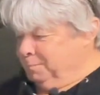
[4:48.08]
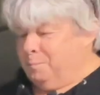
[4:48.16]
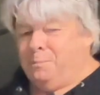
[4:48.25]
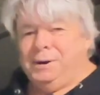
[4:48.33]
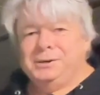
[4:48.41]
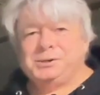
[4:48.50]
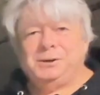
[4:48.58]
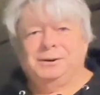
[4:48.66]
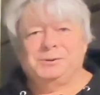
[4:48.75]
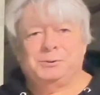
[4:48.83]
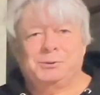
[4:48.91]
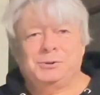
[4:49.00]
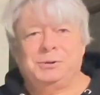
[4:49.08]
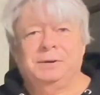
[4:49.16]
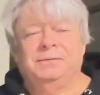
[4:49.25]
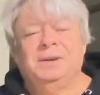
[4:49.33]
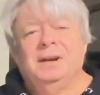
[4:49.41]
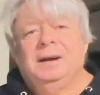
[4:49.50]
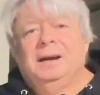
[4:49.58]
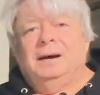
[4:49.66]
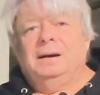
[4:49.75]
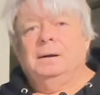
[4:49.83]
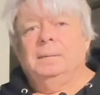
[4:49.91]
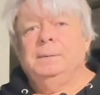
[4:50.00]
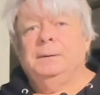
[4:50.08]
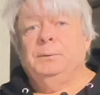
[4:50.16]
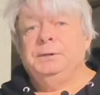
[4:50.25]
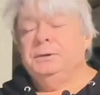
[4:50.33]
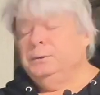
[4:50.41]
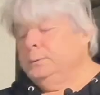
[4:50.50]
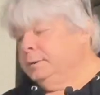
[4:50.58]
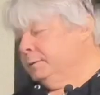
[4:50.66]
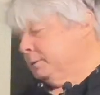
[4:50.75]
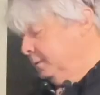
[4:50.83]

my shocks are stiff. When you do this to